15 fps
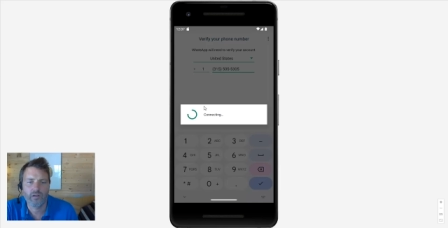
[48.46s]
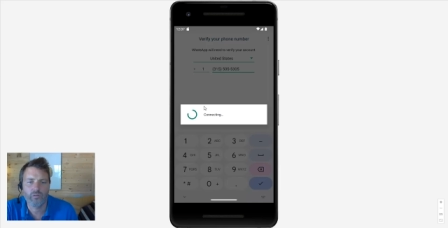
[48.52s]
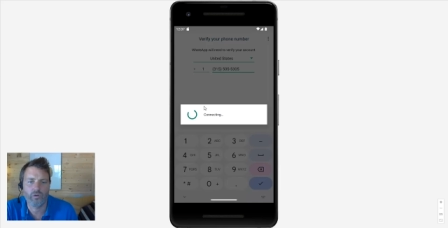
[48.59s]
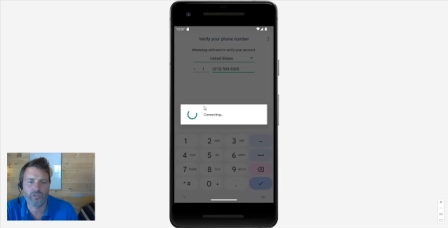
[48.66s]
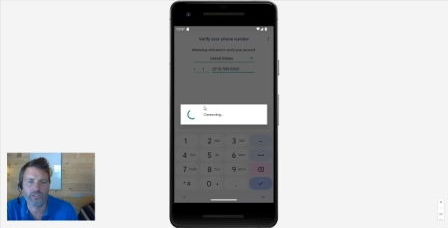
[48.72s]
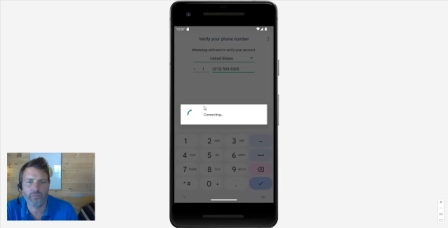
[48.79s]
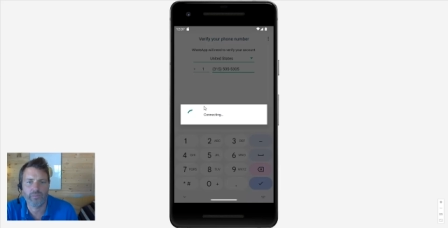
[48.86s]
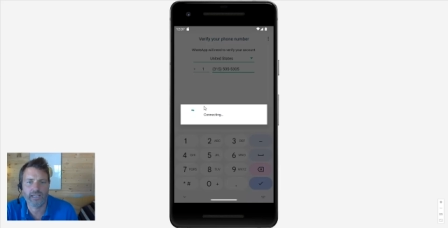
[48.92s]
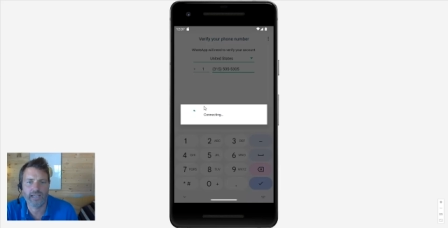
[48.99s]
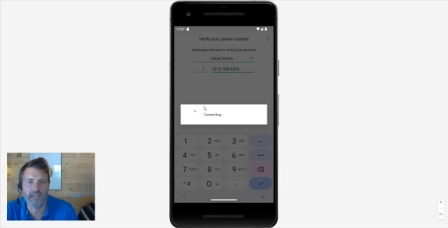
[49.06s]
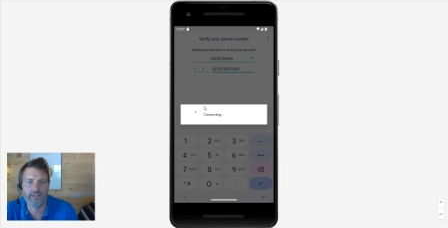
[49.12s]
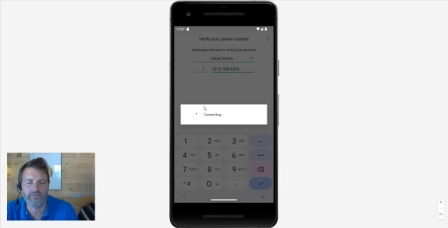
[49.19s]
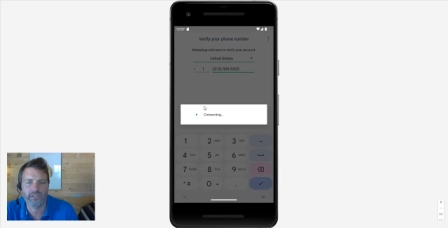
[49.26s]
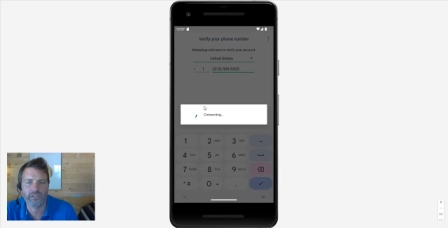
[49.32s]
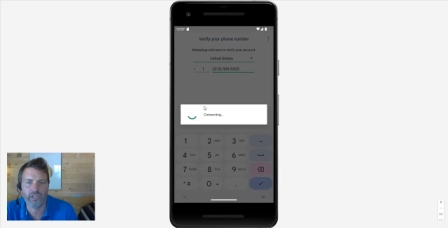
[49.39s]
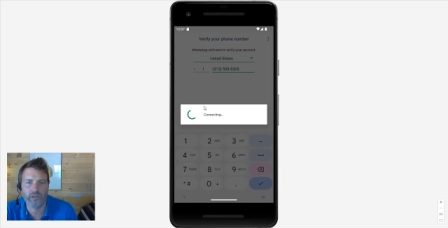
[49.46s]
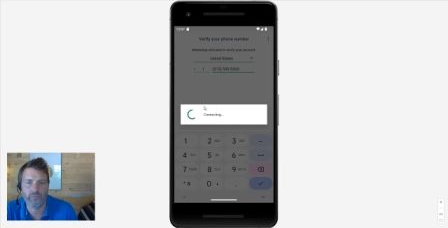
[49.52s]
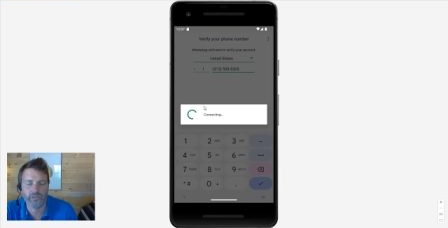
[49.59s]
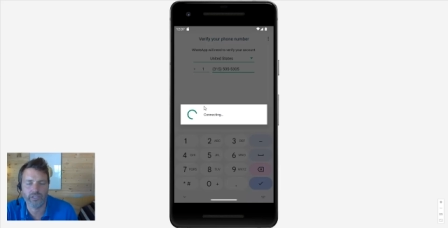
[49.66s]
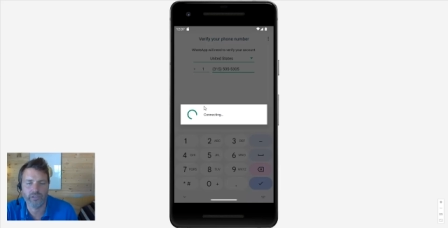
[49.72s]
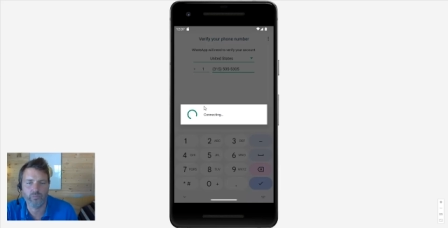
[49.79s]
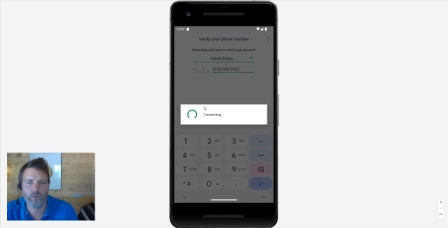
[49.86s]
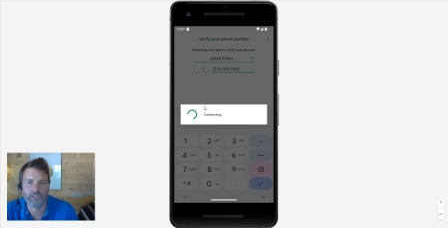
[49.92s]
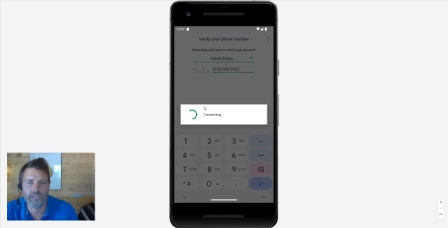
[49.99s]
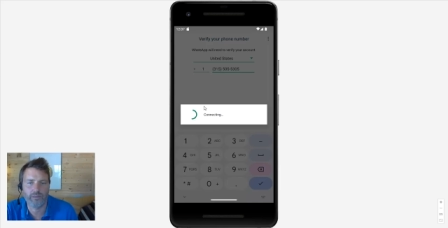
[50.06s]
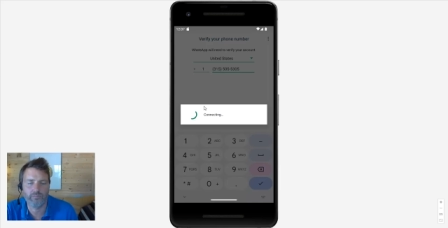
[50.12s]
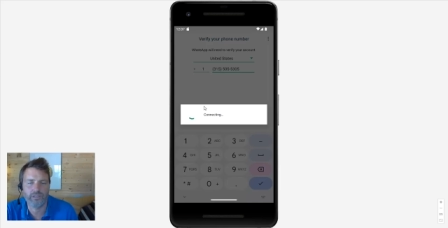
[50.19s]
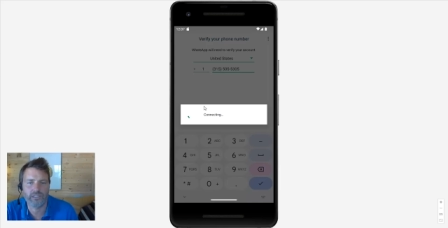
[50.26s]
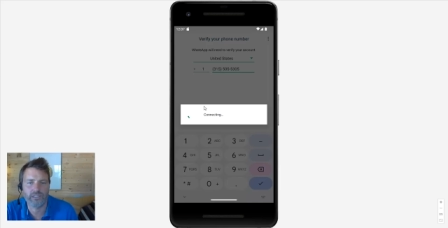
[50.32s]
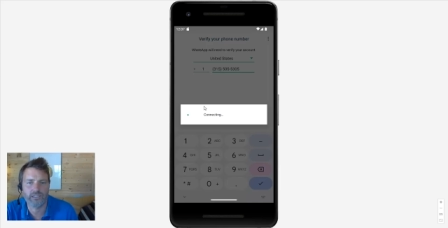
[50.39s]
WhatsApp account for example this
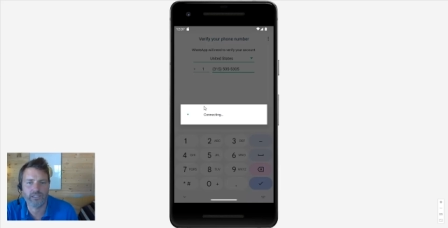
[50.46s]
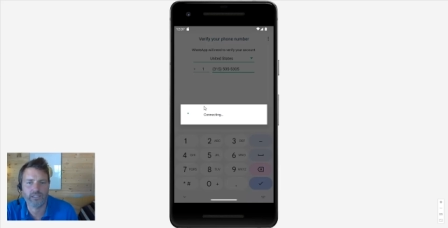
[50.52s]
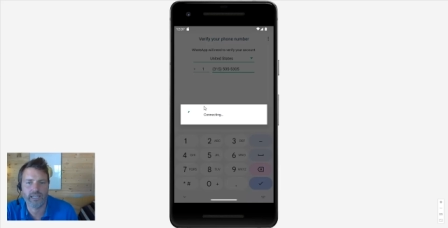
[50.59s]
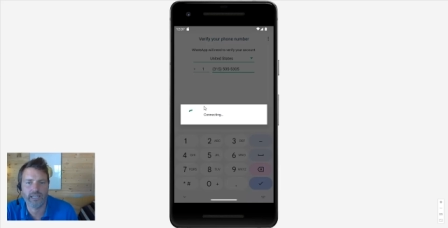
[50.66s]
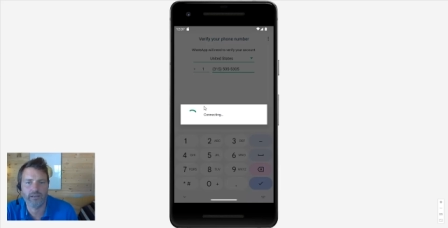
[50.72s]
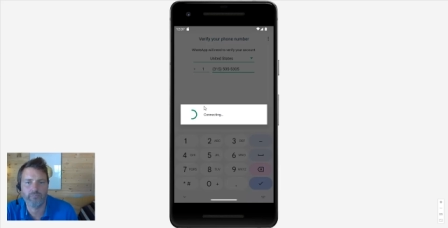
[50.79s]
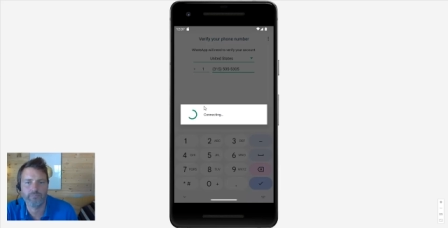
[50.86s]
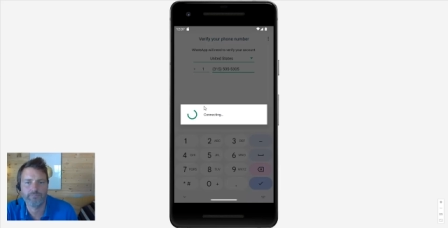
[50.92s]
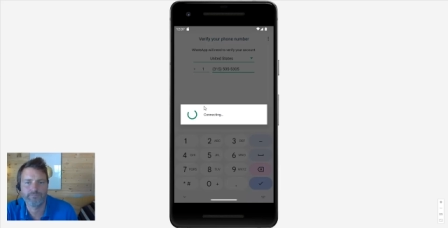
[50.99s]
WhatsApp business account